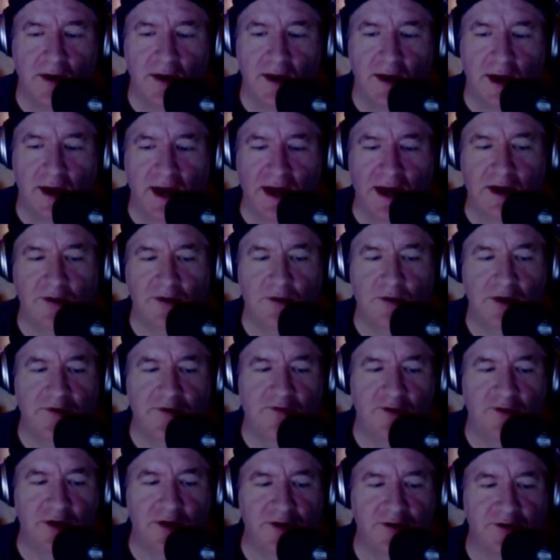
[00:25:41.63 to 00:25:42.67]
Angry,
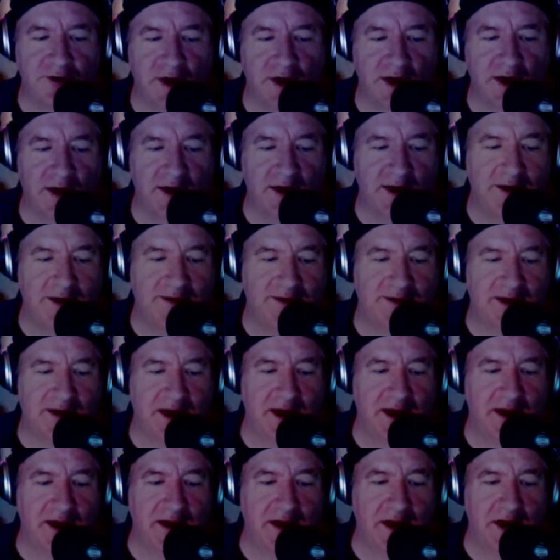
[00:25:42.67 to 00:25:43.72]
frustrated, and
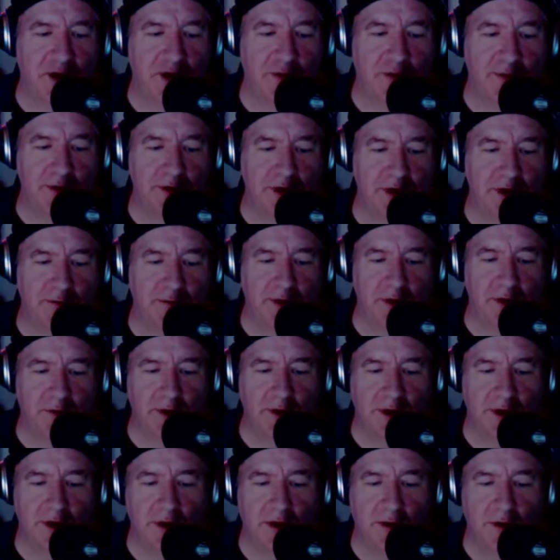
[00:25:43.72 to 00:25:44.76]
sad, I opened up my
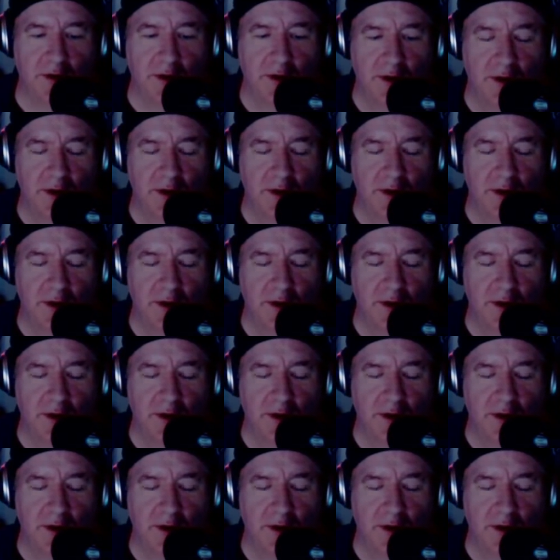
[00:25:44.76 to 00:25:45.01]
window,